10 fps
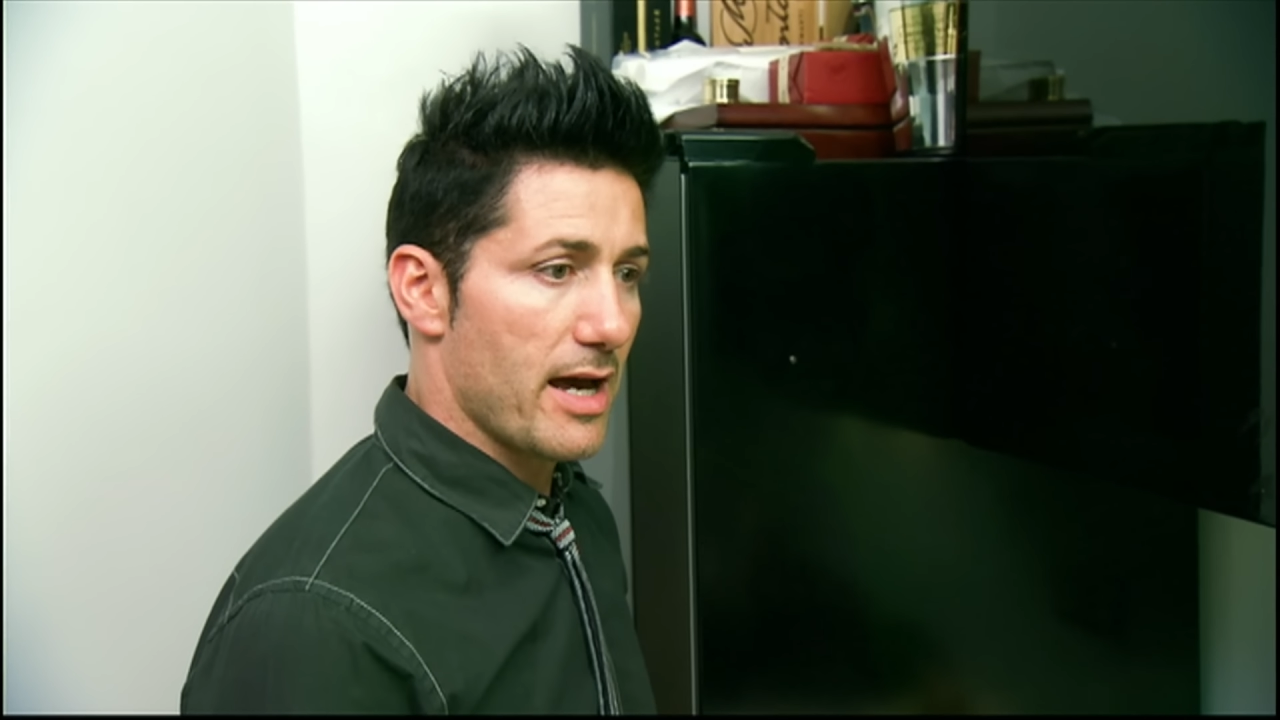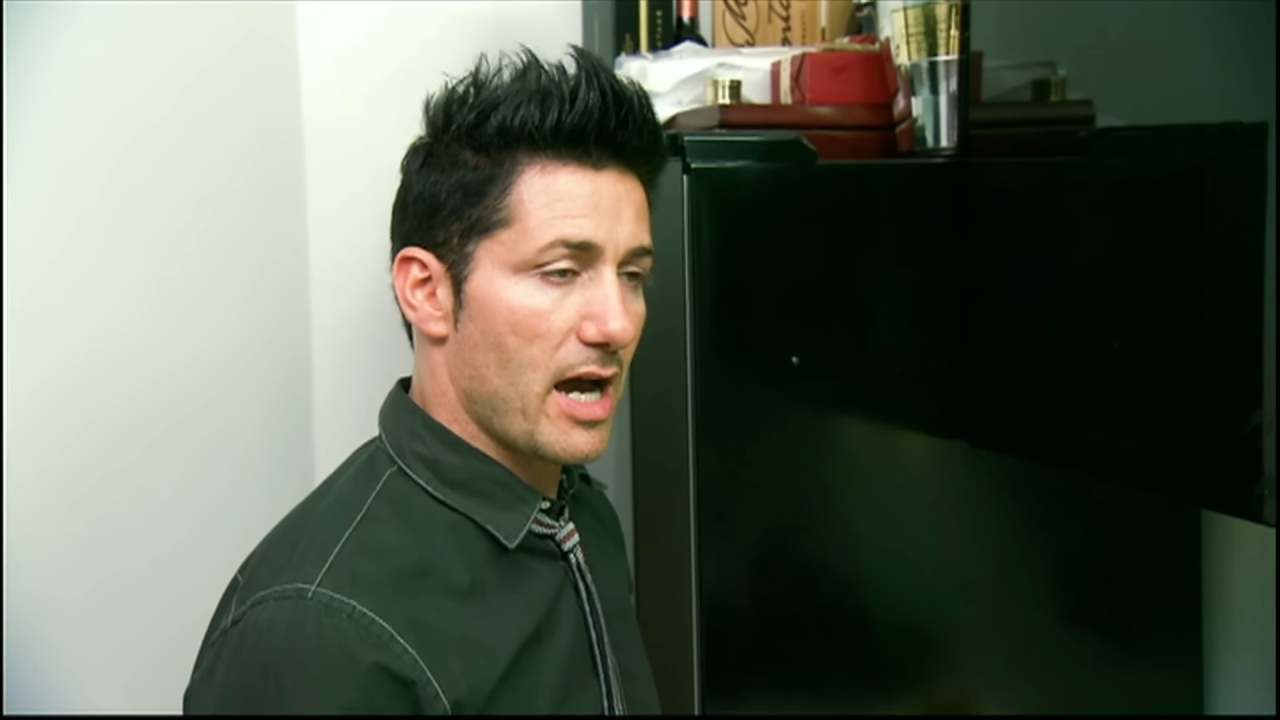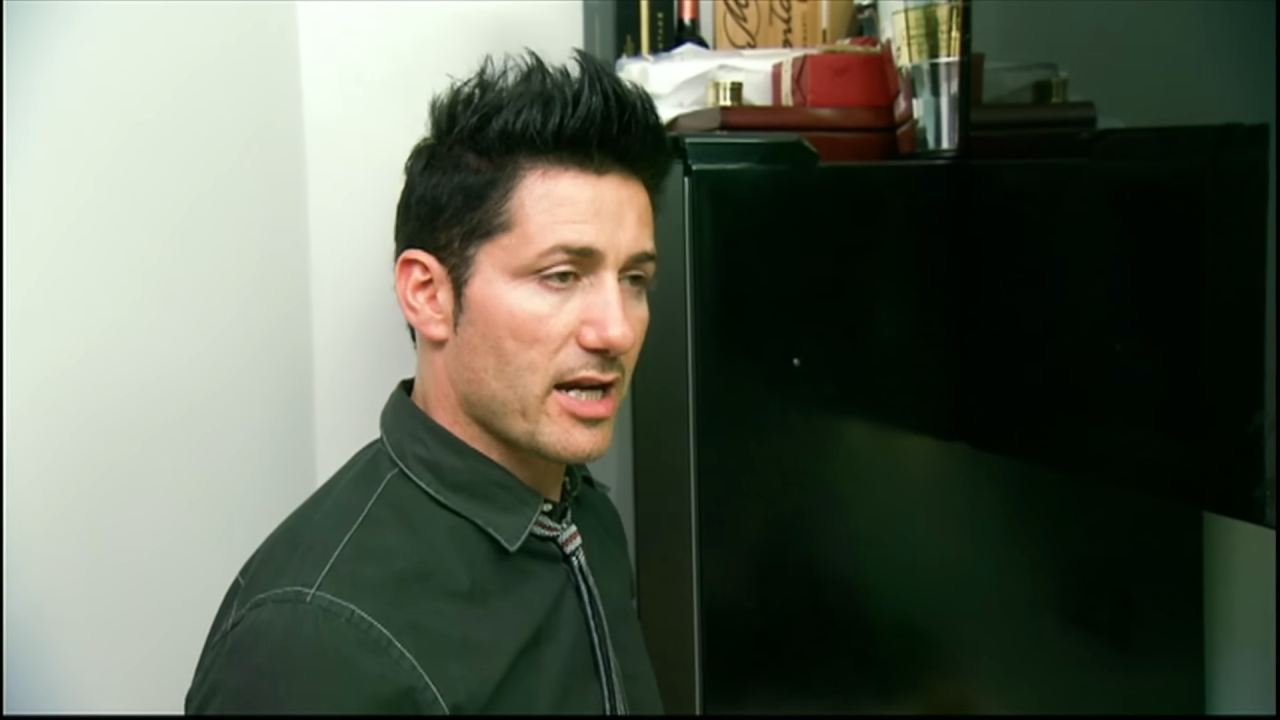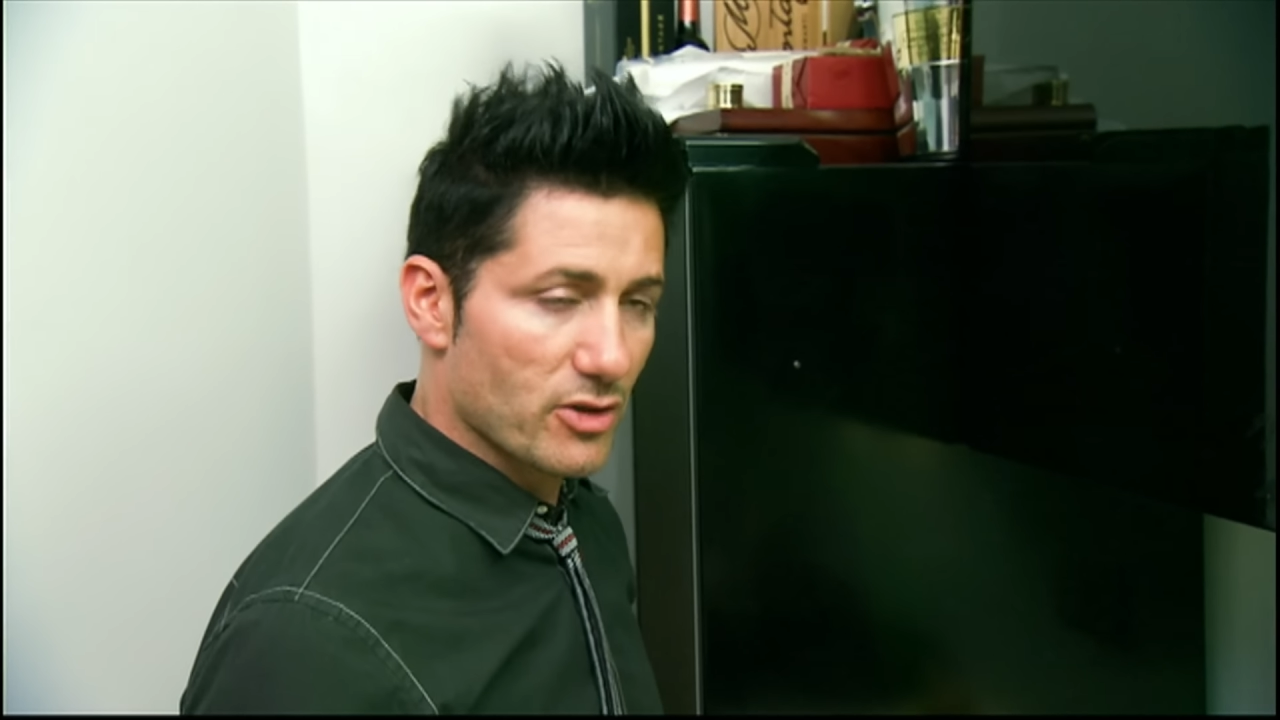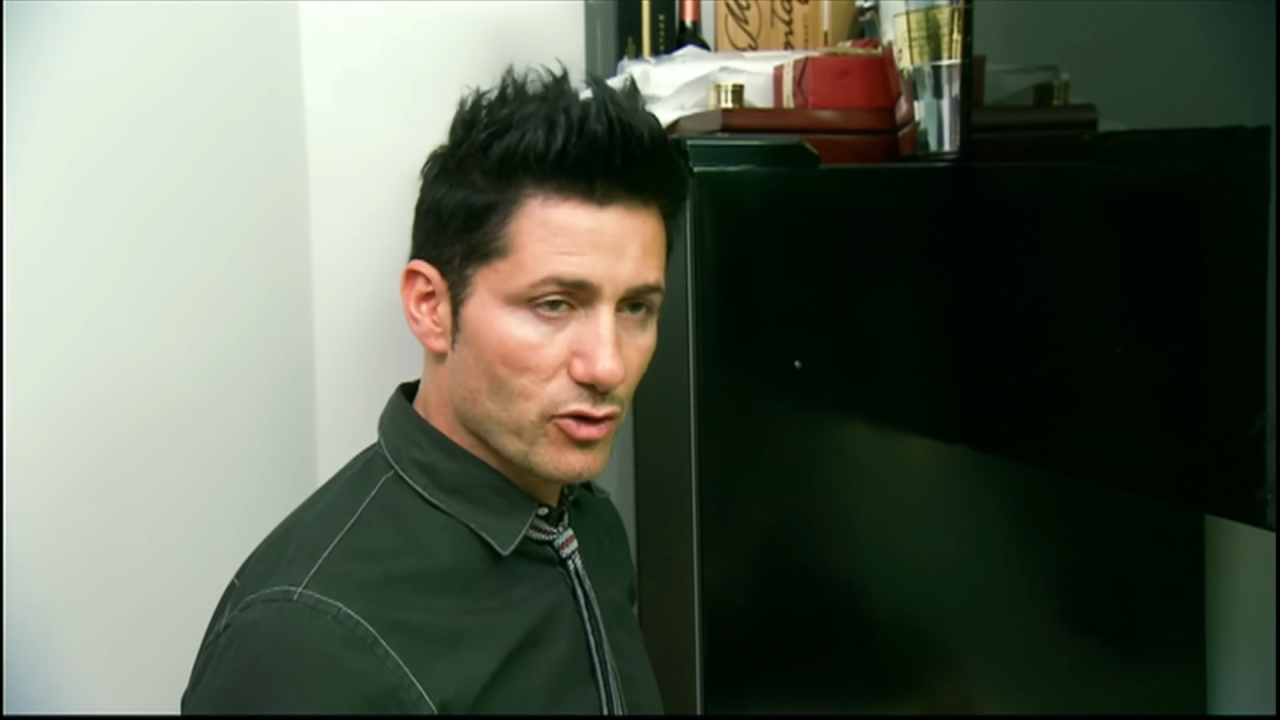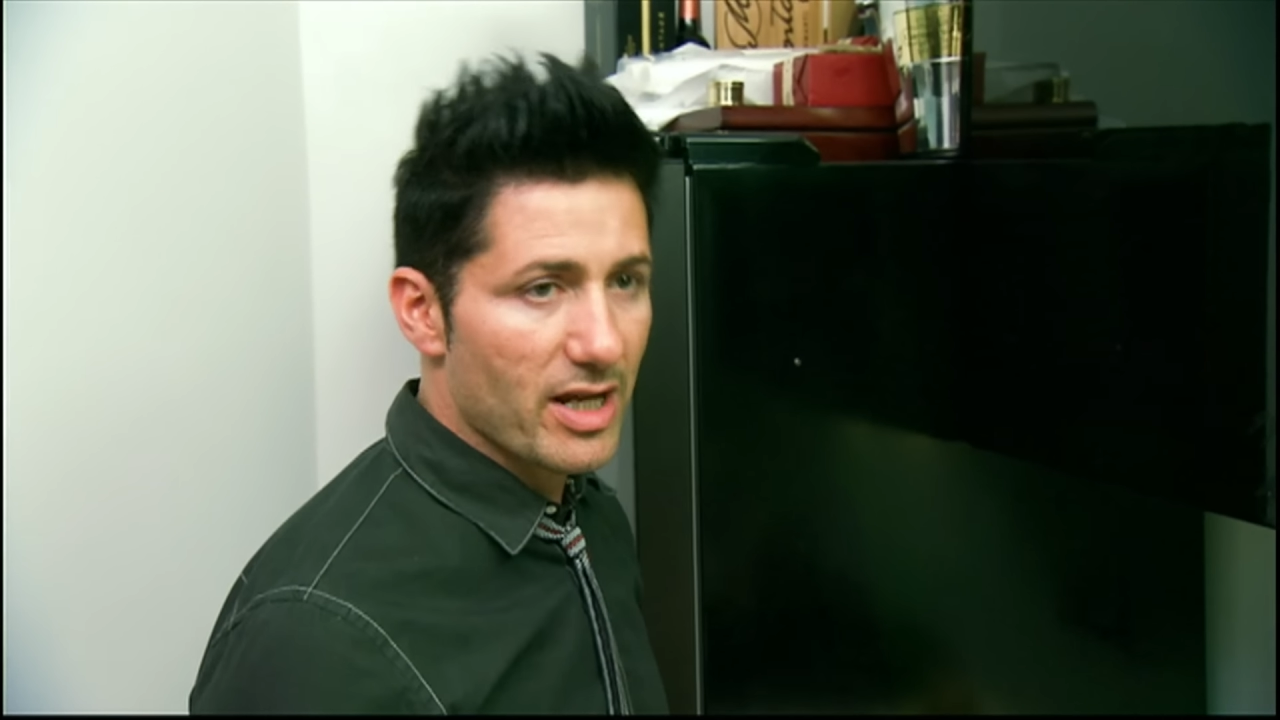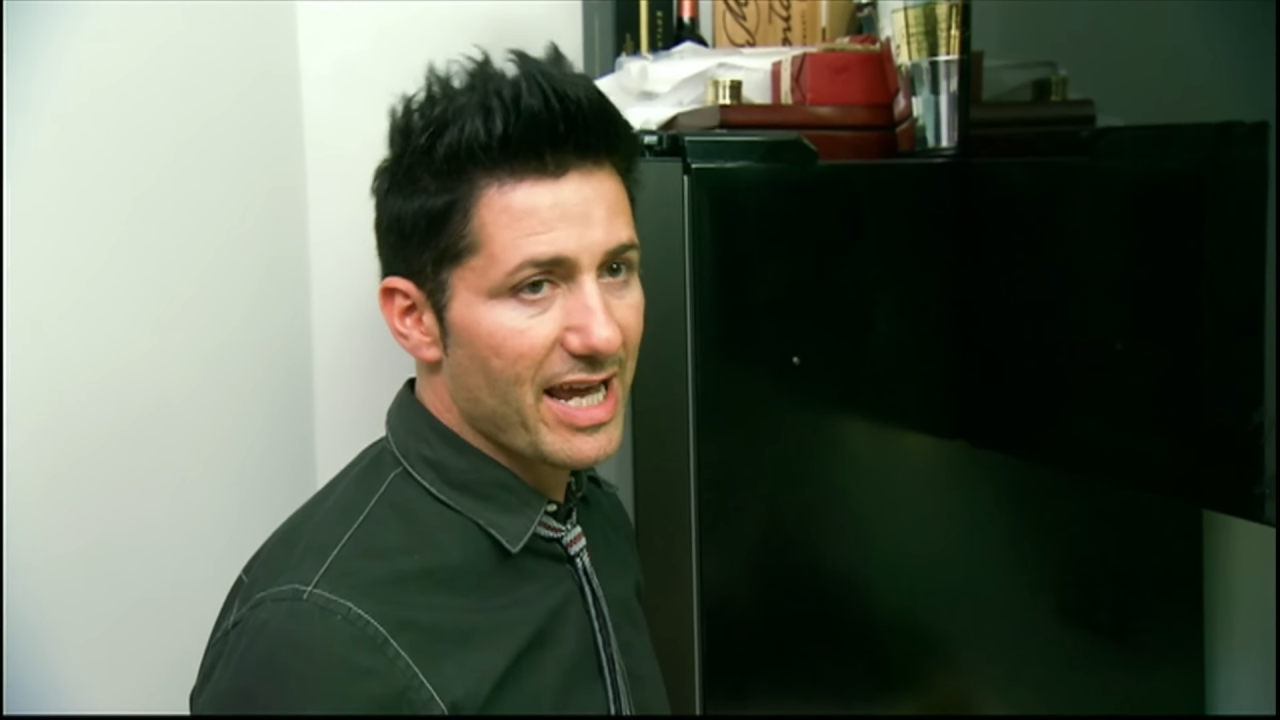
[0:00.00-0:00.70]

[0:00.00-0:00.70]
I can do the